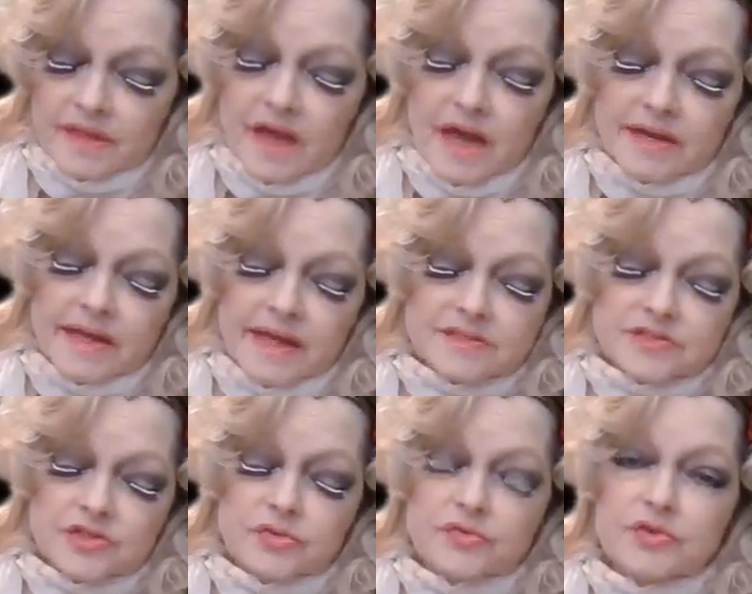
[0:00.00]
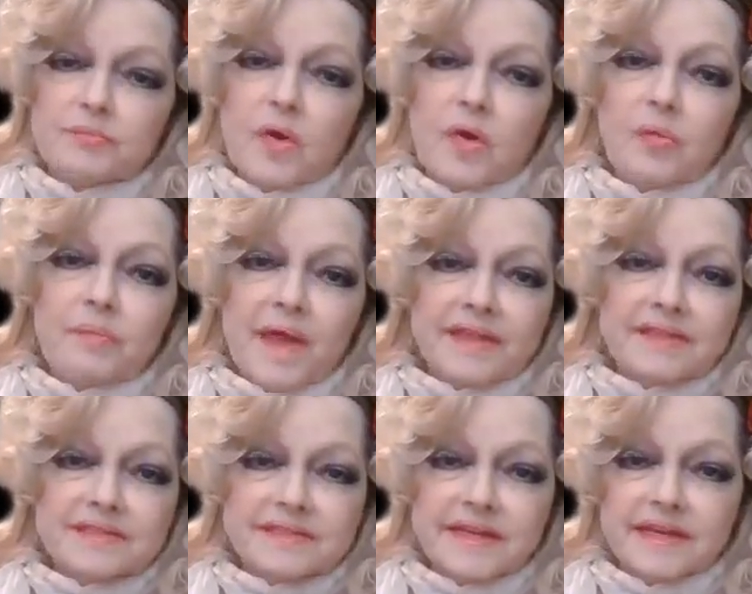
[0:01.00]
God asks you to obey
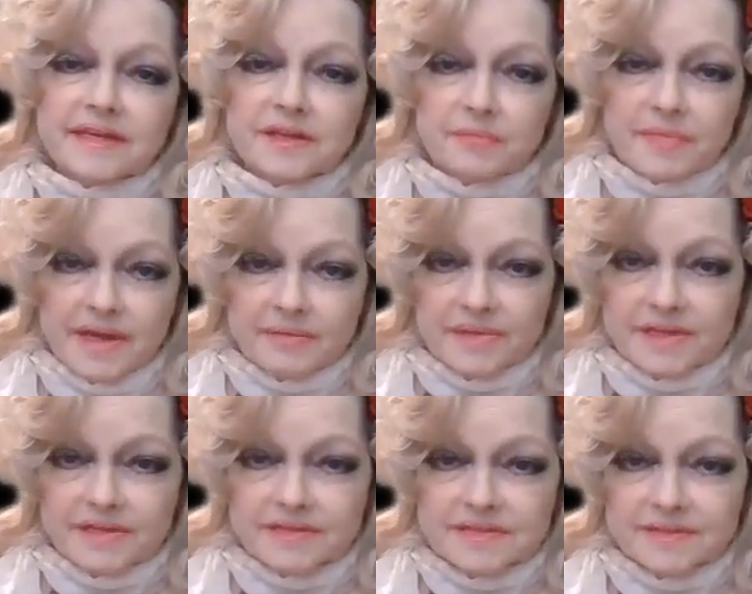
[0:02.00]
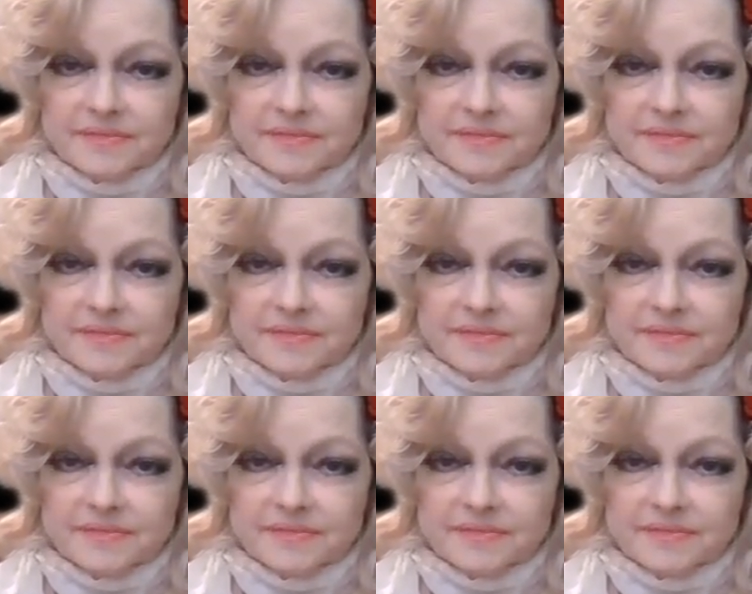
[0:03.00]
the Ten Commandments.